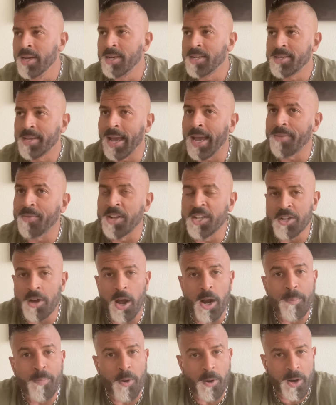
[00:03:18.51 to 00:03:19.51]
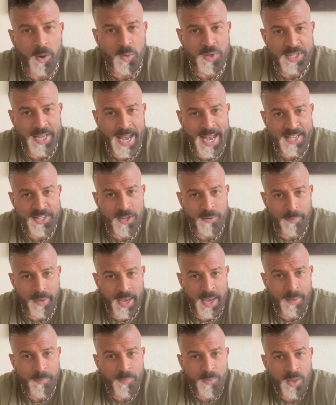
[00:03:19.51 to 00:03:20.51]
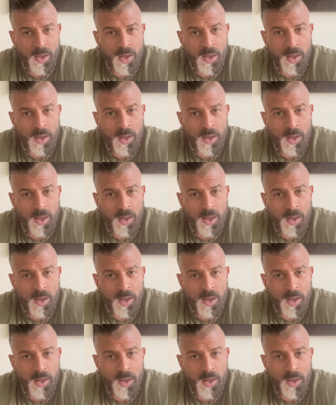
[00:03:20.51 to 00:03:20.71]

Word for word: This guy at the dog park was asking me,